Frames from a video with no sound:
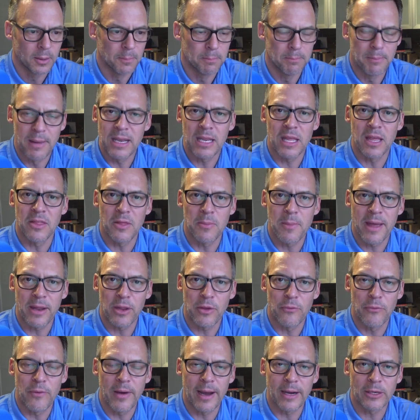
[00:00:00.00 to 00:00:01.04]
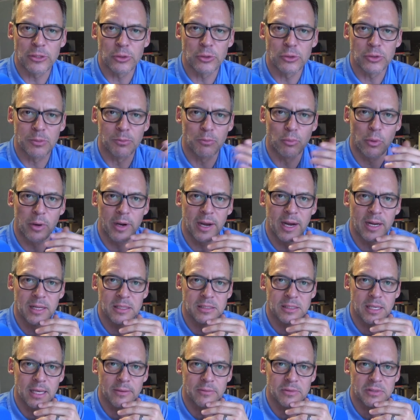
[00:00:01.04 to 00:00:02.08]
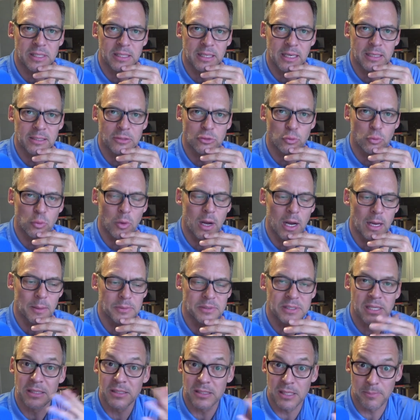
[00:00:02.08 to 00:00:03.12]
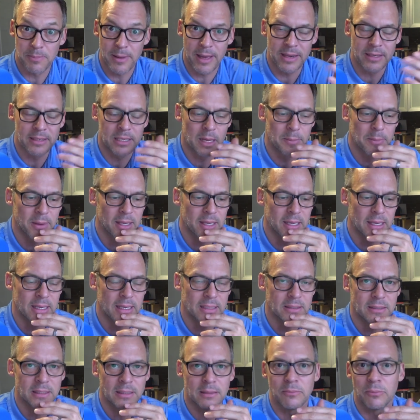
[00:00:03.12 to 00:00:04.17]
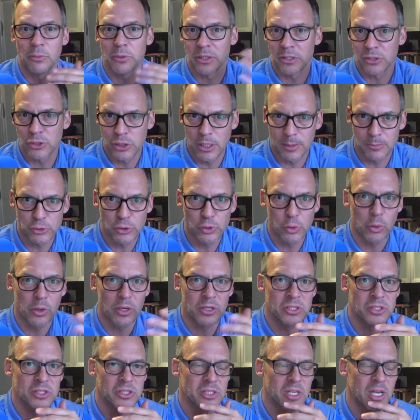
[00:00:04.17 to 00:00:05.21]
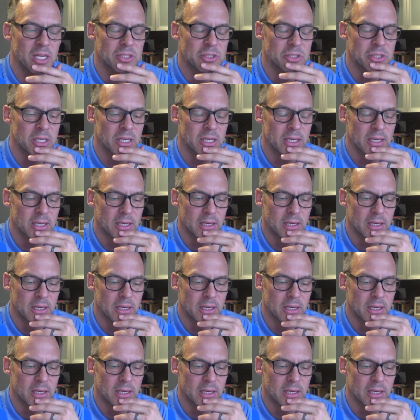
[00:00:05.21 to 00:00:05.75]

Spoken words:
many of the manufacturers and brands have seen a drop since the pandemic hit, and with the chip shortage and such,